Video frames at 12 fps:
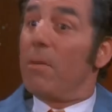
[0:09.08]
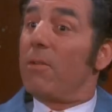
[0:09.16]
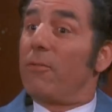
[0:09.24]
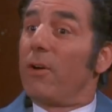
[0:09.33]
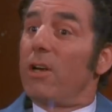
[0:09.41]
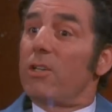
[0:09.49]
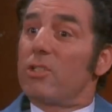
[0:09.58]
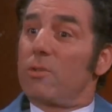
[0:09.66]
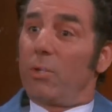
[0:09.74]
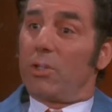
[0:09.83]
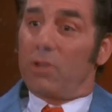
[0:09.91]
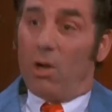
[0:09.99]
first,
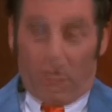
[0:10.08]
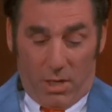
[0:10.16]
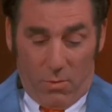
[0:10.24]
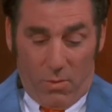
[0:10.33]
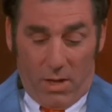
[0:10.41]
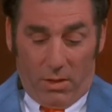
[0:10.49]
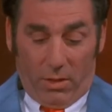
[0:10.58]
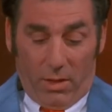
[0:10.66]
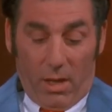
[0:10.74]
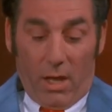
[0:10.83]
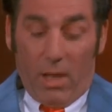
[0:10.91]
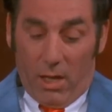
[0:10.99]
we're talking with
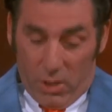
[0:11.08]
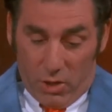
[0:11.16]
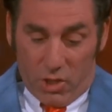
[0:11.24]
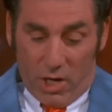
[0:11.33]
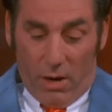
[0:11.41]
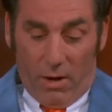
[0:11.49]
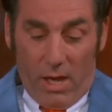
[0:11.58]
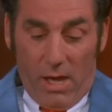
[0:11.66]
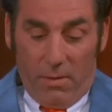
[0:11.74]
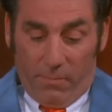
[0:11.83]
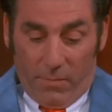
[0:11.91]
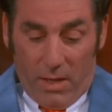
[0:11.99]
Jerry.